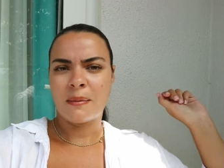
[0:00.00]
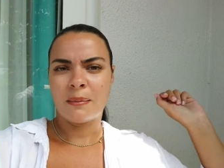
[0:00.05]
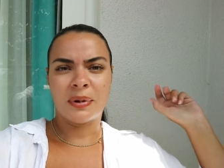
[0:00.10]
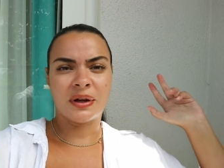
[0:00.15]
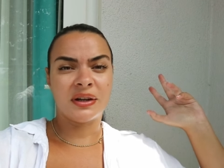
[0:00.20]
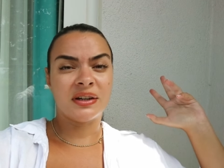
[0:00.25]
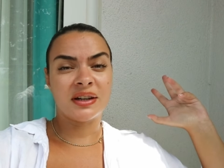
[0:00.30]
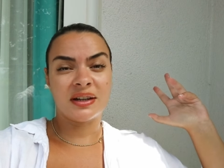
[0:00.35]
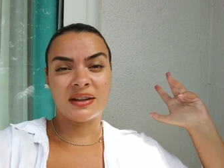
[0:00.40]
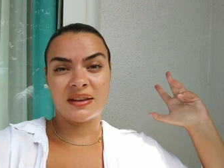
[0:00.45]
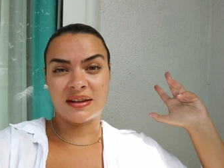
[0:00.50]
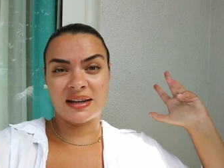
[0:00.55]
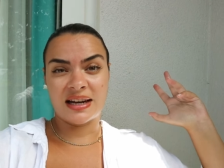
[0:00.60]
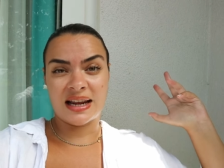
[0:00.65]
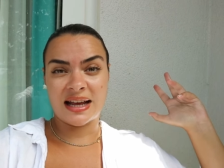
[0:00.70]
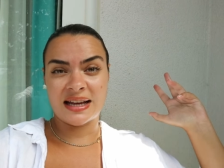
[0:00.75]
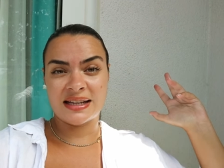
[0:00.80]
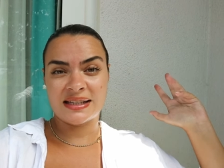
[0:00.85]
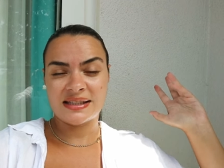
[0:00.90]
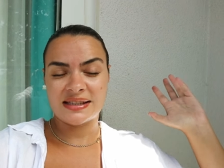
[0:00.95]
But
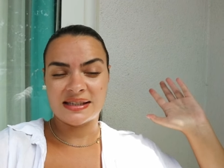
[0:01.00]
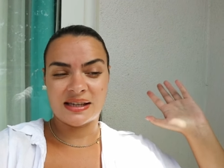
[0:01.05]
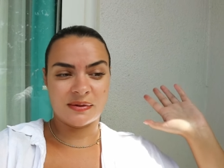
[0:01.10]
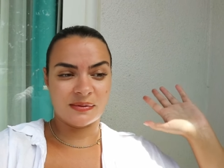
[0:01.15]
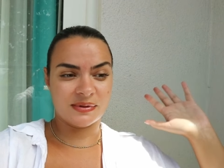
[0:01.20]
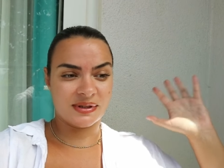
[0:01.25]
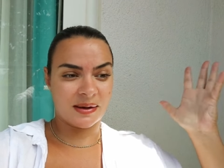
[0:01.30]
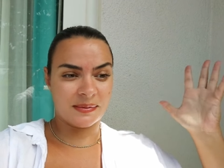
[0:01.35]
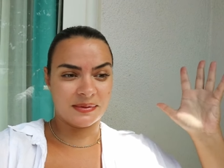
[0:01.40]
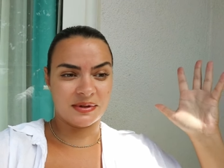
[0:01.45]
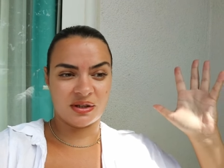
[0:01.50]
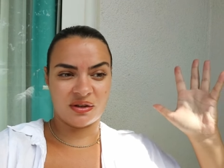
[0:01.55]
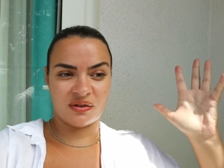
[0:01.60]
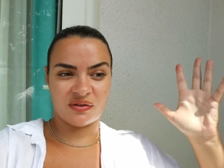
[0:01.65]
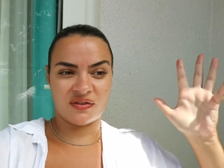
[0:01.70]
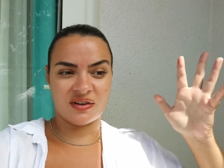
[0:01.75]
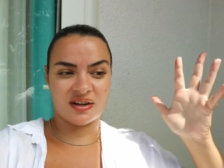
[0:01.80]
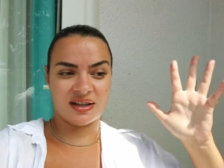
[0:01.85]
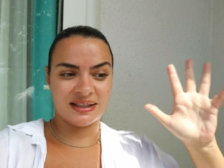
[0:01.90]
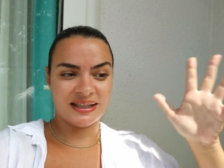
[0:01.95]
nonetheless, it was
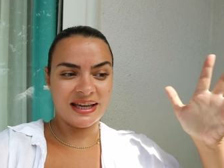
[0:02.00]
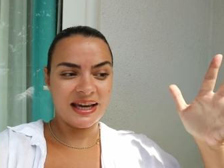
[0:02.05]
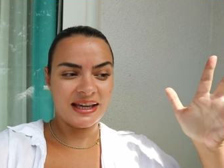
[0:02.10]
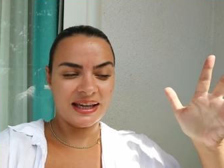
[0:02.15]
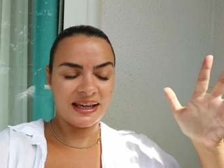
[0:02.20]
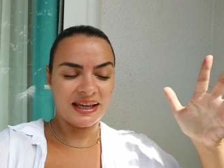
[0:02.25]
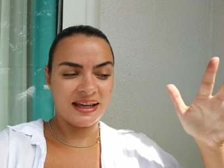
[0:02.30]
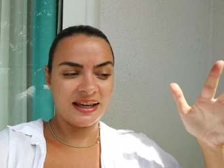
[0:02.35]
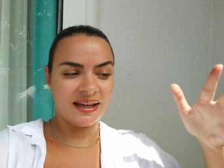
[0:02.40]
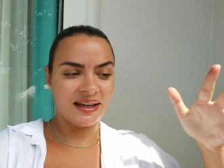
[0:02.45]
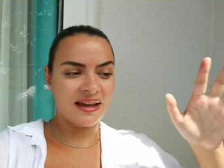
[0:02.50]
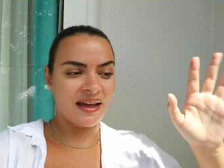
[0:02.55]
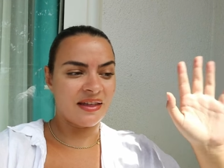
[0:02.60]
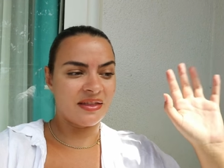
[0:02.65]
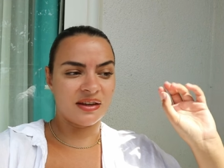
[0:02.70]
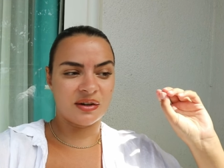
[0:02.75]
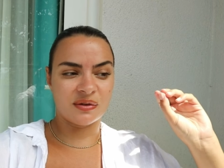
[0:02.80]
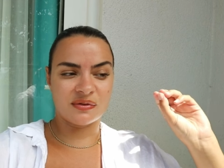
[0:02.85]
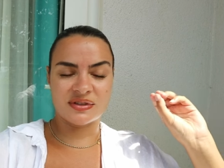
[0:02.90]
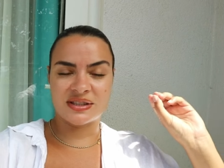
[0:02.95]
absolutely fine getting here
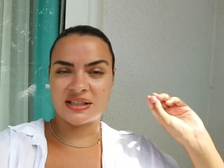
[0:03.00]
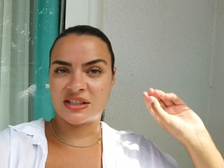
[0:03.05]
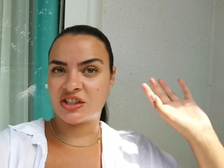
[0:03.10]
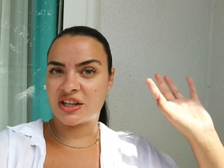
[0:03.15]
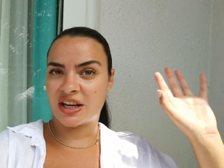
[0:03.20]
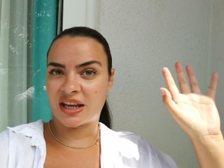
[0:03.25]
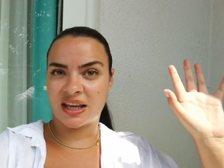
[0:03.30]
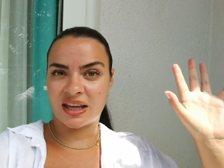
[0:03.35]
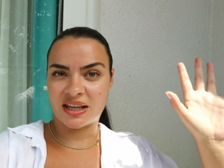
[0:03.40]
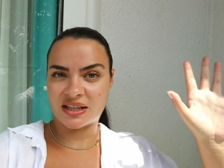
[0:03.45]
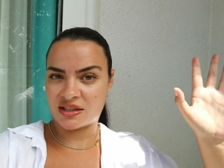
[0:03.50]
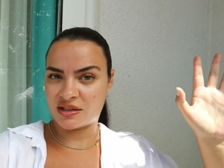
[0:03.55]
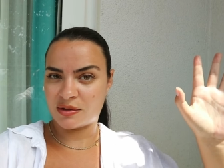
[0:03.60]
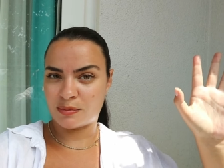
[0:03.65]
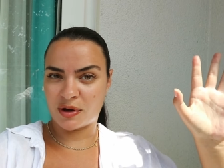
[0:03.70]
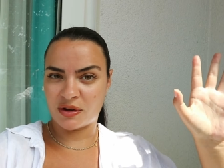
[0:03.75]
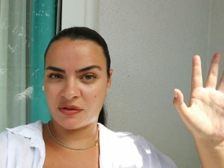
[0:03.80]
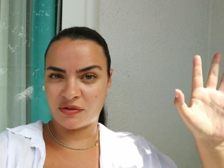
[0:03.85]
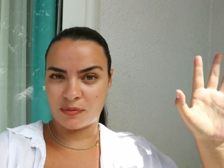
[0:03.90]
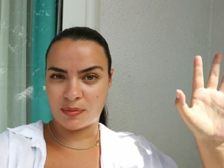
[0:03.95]
and then obviously checking into the
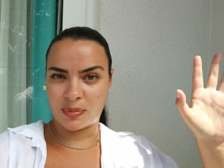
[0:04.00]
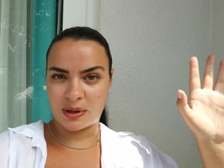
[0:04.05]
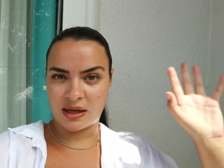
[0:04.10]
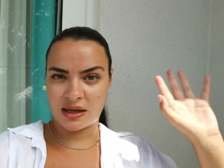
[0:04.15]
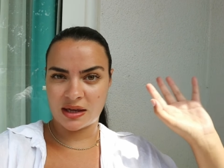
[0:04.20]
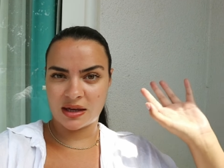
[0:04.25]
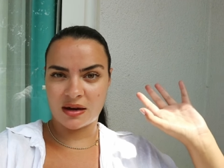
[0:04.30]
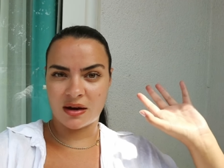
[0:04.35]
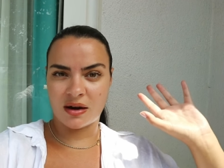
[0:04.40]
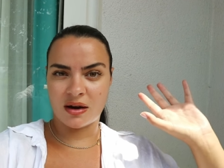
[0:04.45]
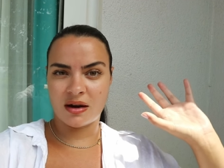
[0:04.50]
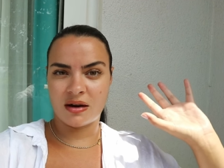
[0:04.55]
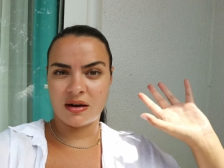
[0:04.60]
Movenpick